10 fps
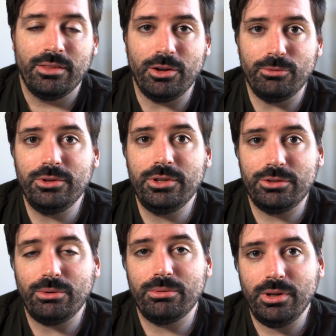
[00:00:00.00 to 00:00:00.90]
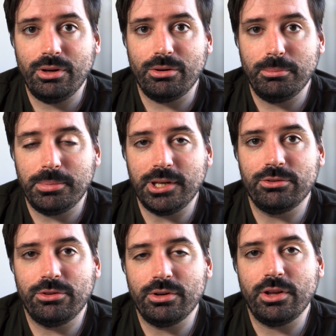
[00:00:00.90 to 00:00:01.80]
They really don't know
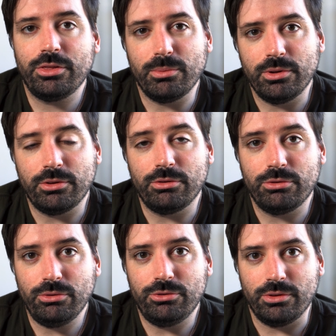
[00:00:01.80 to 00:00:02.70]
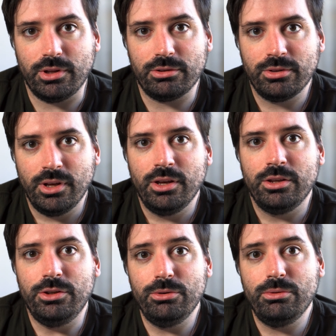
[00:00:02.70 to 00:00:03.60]
because they're not the ones that sold you this.
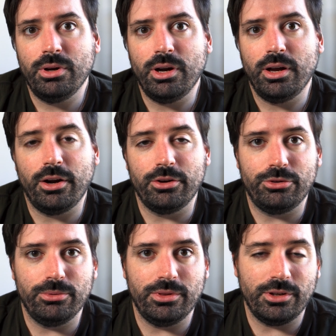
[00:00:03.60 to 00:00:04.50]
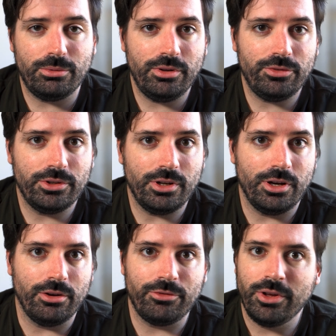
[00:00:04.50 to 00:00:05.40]
You are doing the equivalent
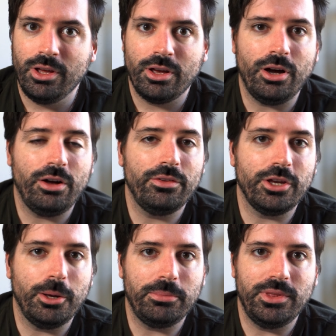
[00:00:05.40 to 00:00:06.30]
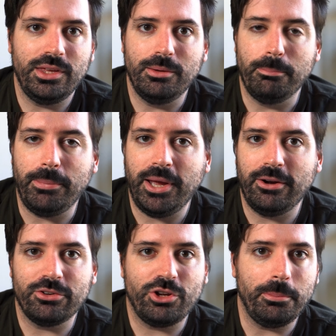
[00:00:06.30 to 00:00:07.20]
of calling up the
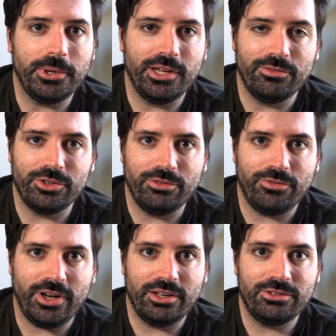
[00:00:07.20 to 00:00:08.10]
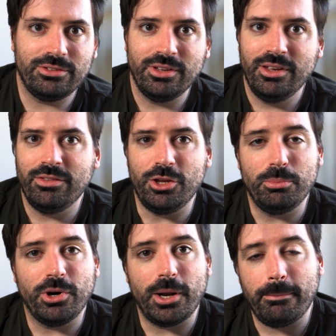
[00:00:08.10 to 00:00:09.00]
parent company of a device that
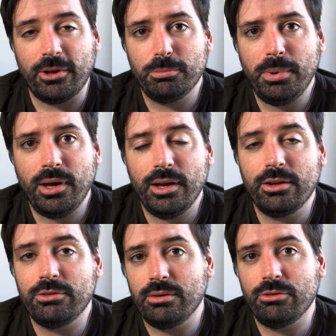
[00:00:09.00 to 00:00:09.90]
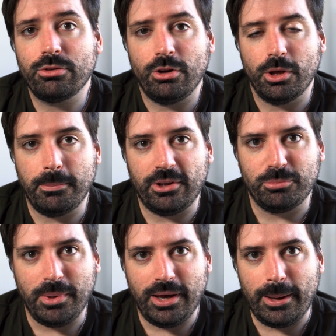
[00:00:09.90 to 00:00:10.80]
you bought at Best Buy instead of just calling
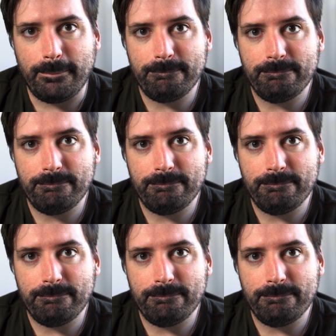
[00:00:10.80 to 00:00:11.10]
Best Buy.